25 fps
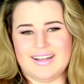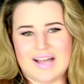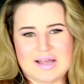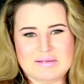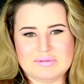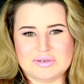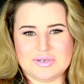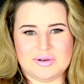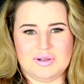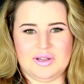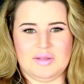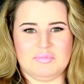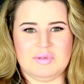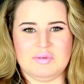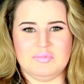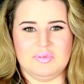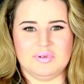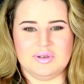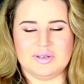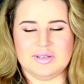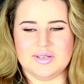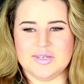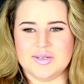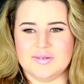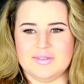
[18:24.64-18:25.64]
I'm sure a lot of
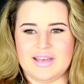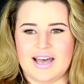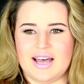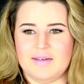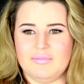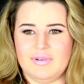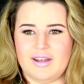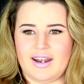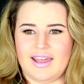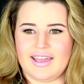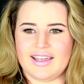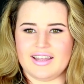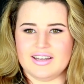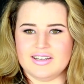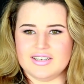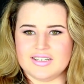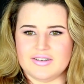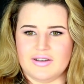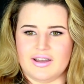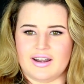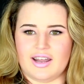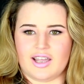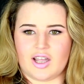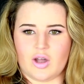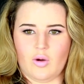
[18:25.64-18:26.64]
people can do that, but I can
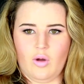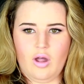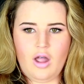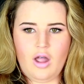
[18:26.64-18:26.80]
do it and I go,